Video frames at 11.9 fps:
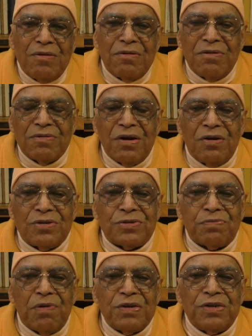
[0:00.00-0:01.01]
From God's
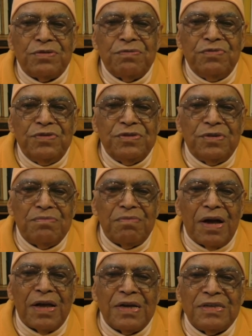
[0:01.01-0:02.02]
point of view,
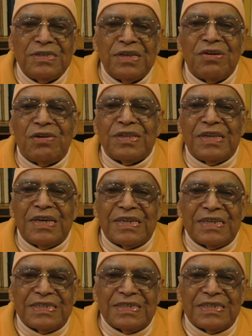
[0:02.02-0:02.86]
Maya is not there.